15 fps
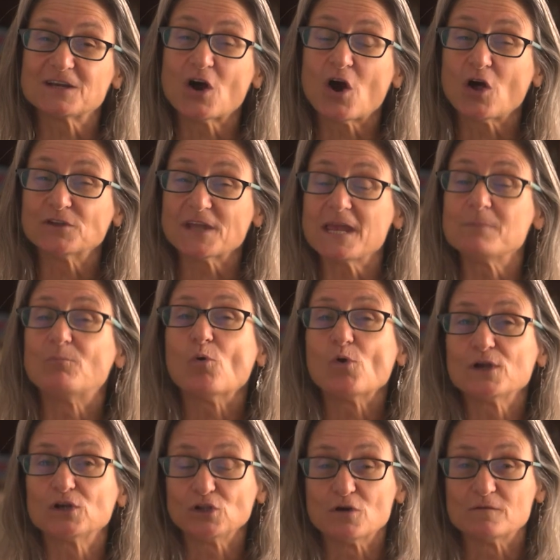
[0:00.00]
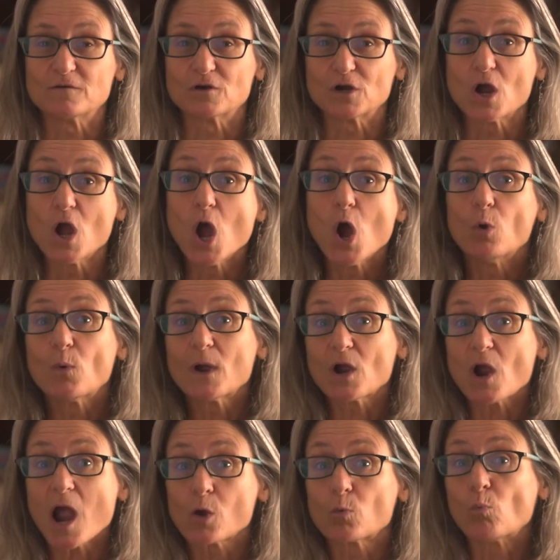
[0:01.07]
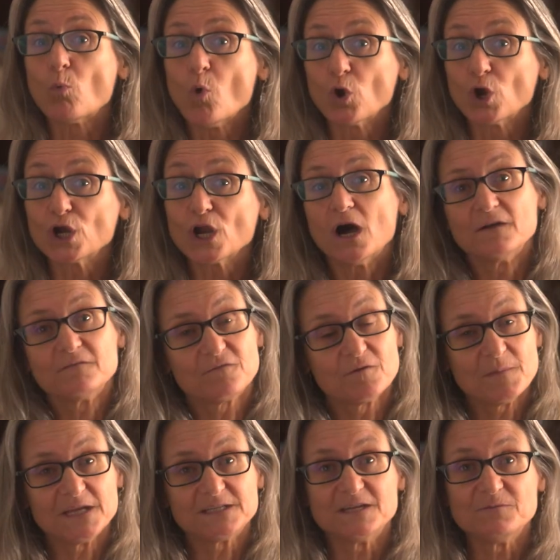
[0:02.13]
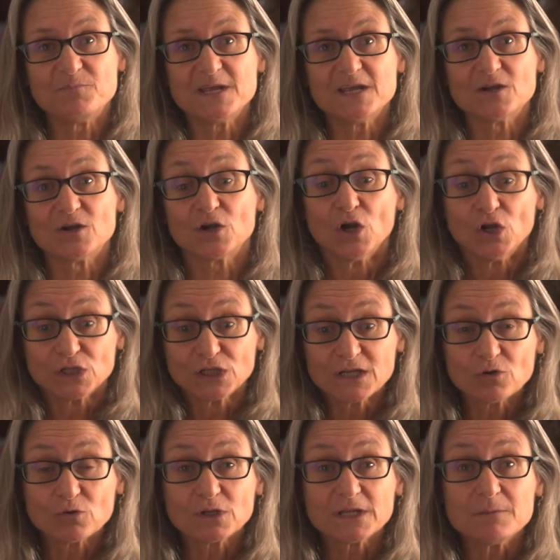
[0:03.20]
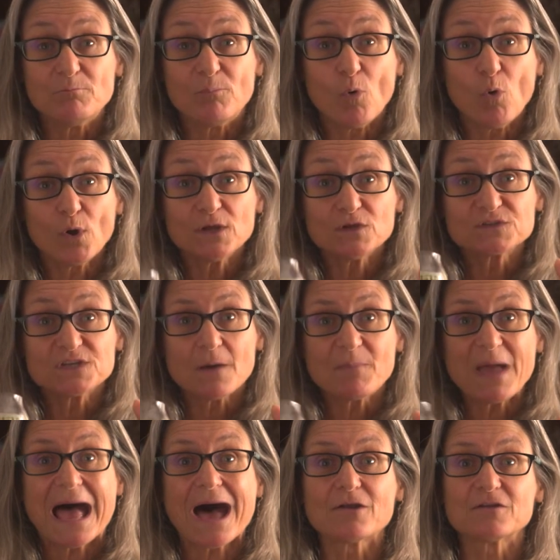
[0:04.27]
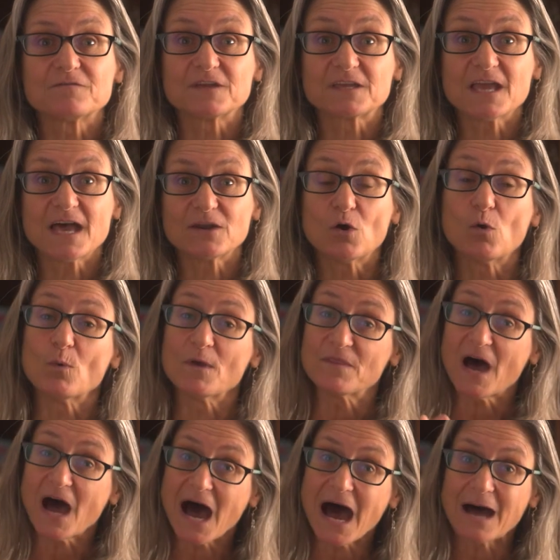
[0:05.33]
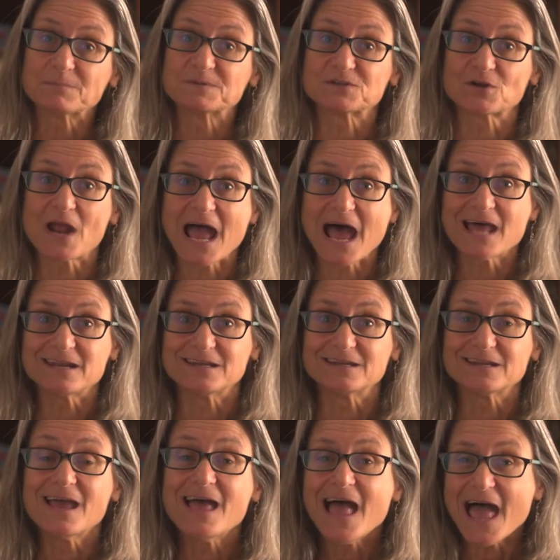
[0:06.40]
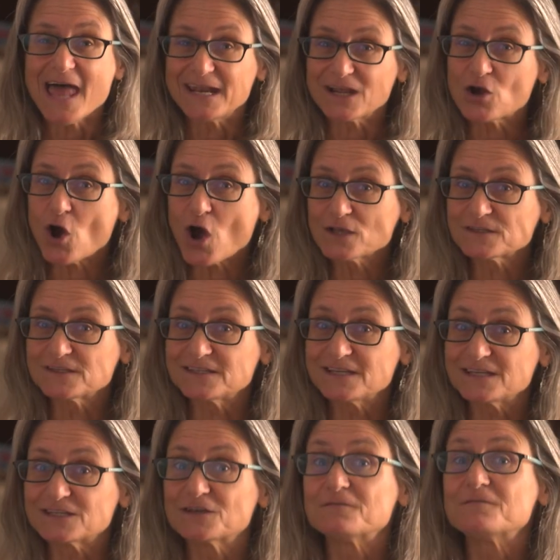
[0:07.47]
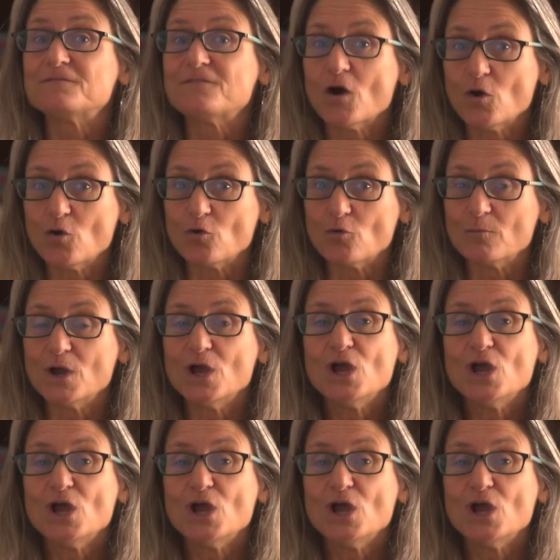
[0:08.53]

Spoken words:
called a boil-over, where our wort, unfermented beer, literally boils up out of the kettle when the hops are added, and it causes it to foam.